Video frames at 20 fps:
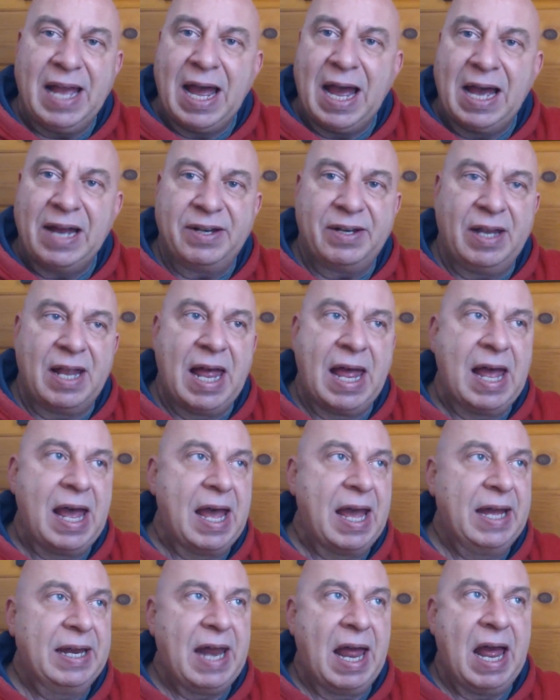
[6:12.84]

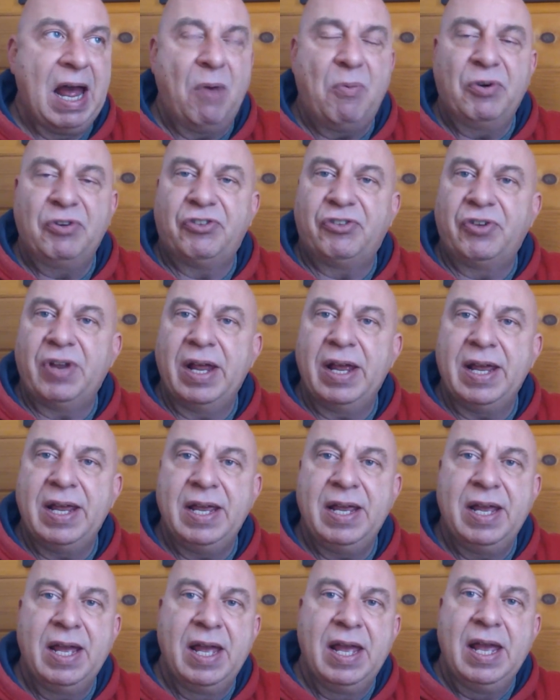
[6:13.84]
guideline, I would
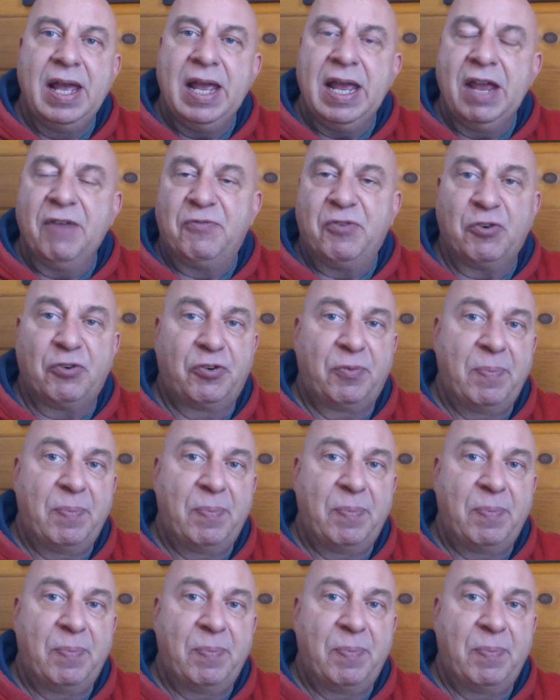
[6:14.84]
say if you're